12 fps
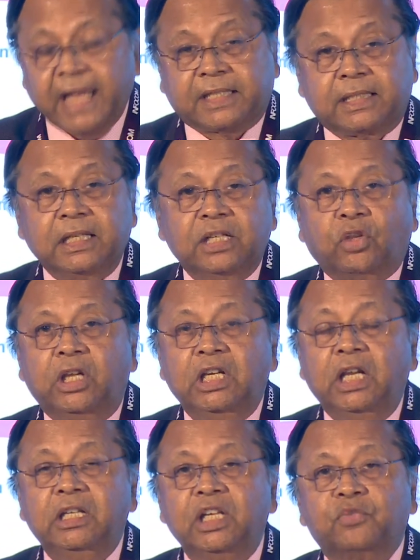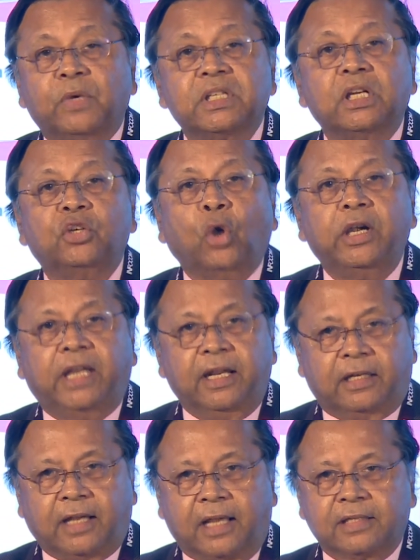Yes, so this was a
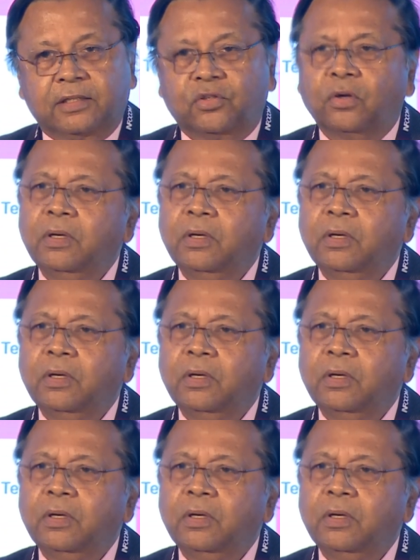daunting task.